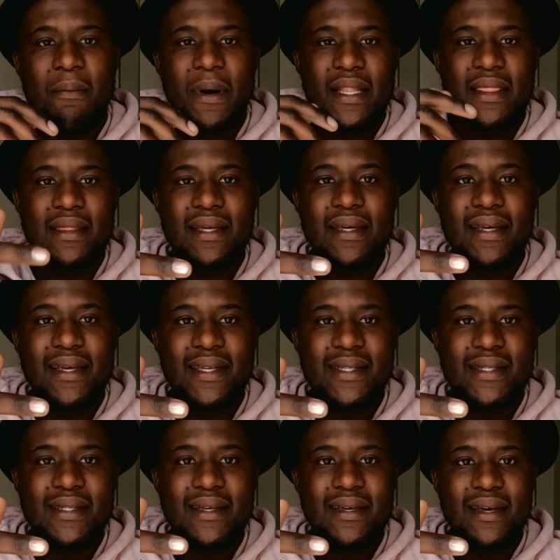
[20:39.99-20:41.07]
But thing
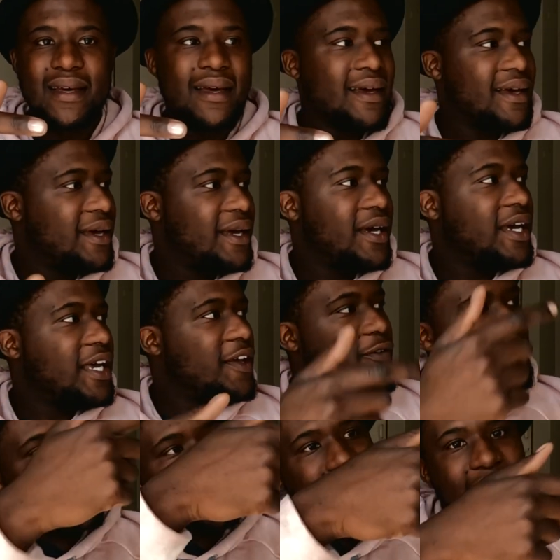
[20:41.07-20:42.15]
is,
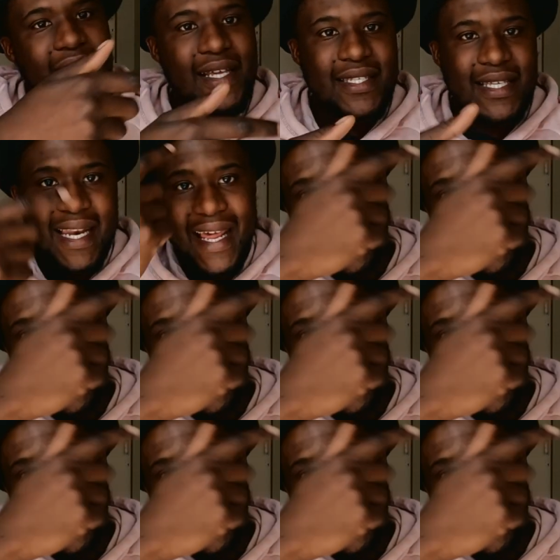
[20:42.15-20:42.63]
if you're on the other side,